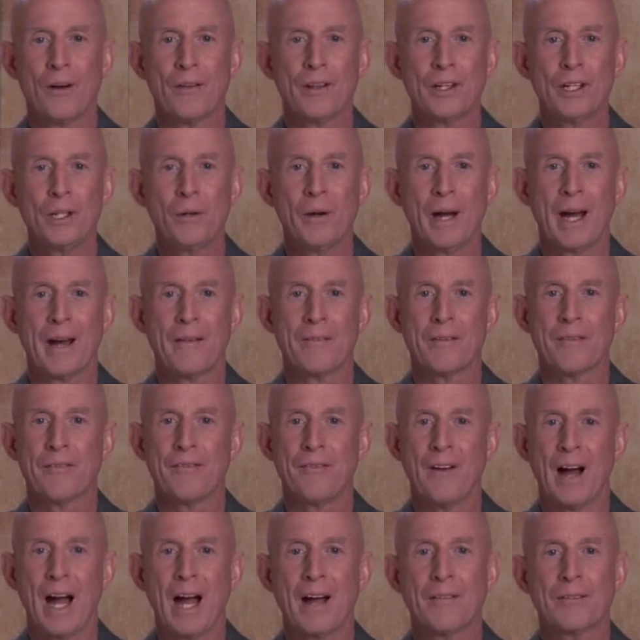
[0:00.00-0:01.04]
that you have the
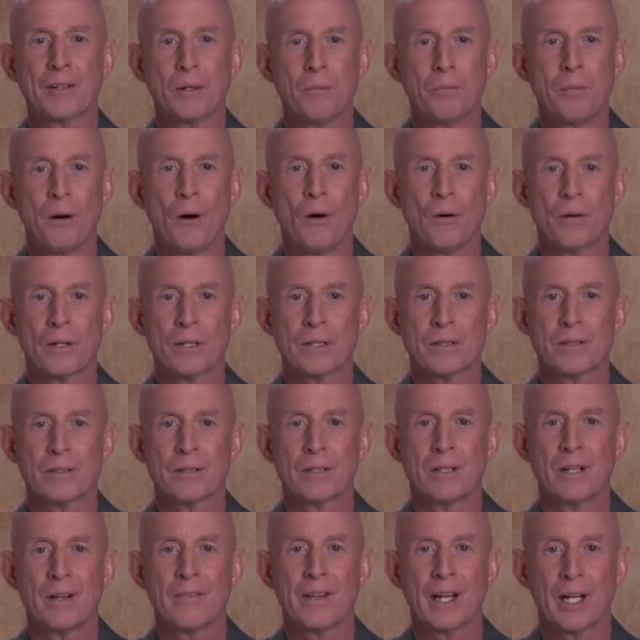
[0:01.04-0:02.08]
5 components
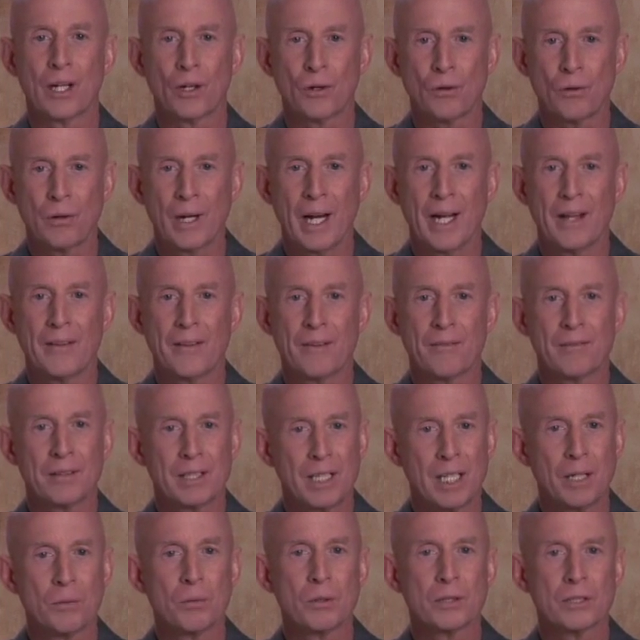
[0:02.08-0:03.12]
that create the
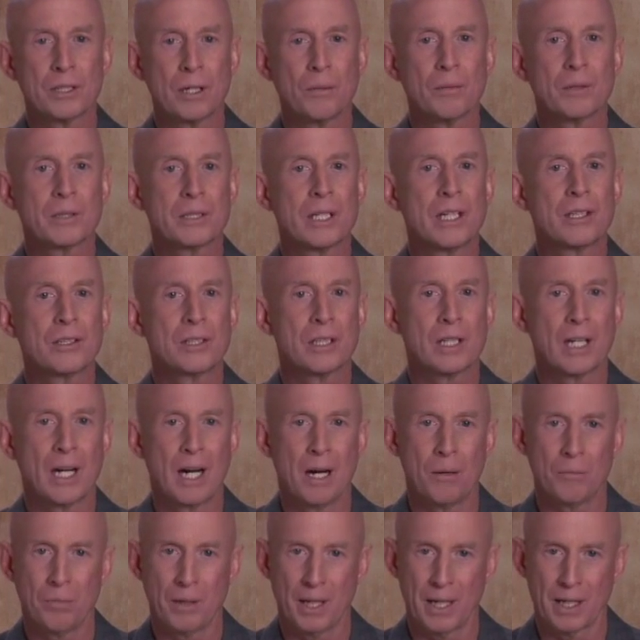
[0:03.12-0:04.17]
vertebral subluxation
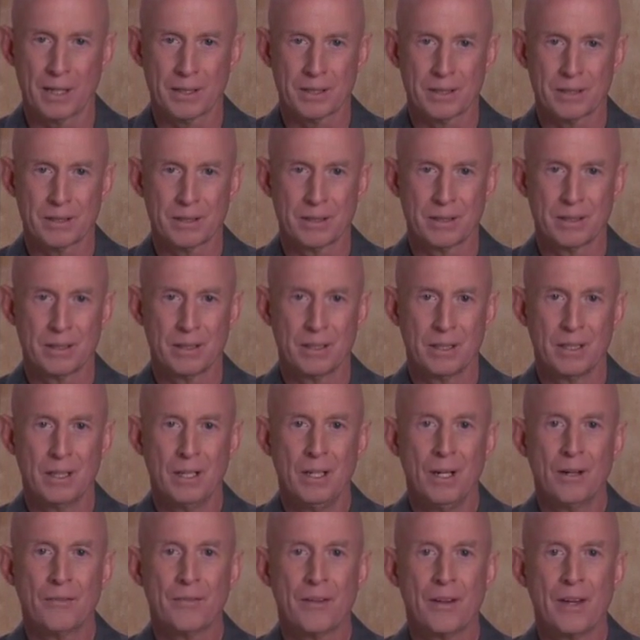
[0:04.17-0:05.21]
complex.
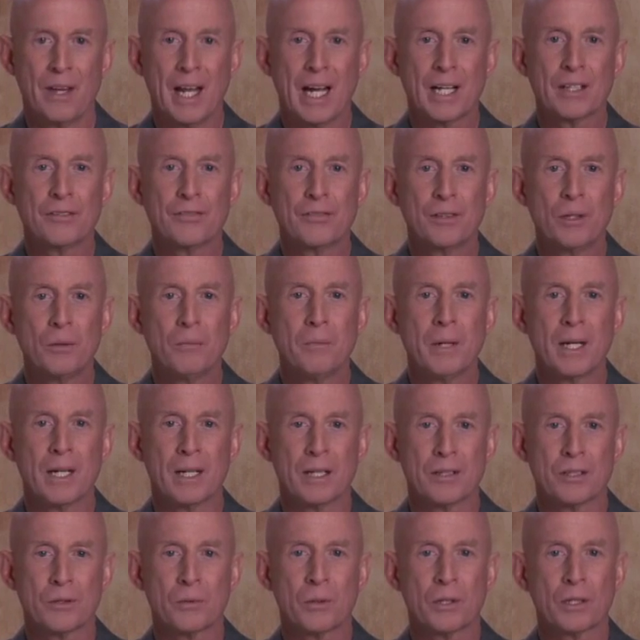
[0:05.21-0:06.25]
For the next few
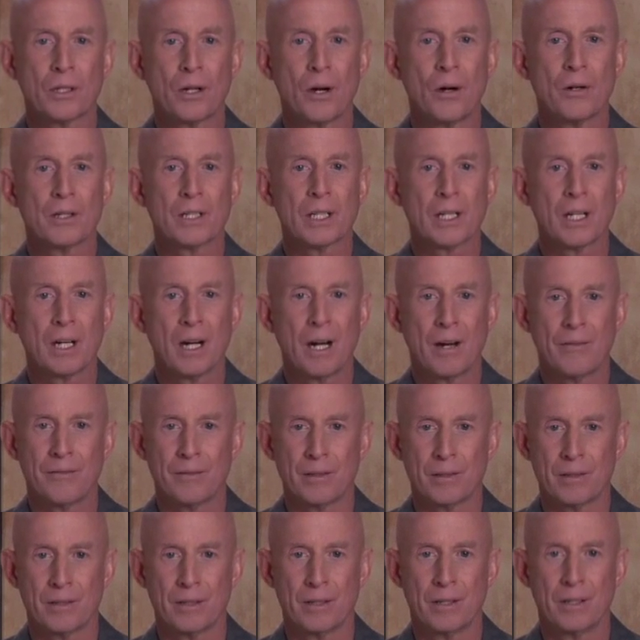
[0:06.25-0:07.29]
minutes, we are going to
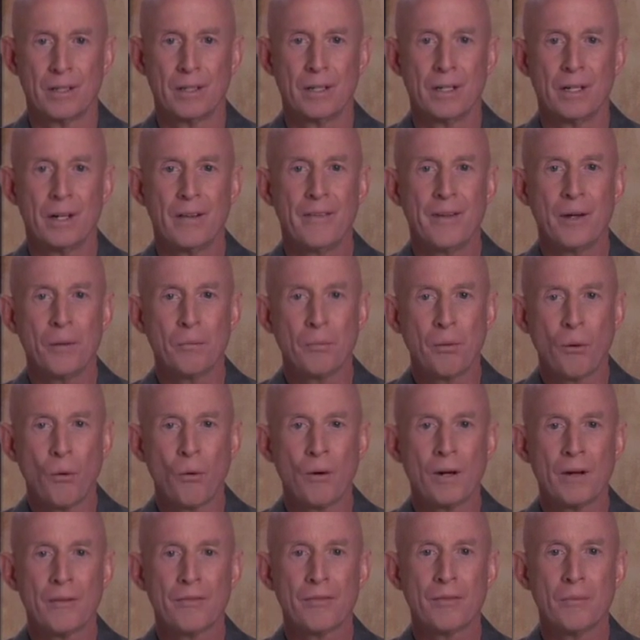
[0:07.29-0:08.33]
cover the
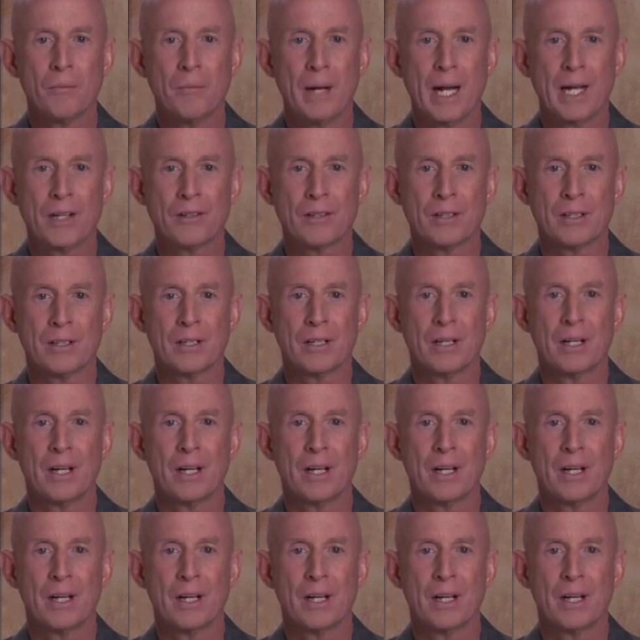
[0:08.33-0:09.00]
important information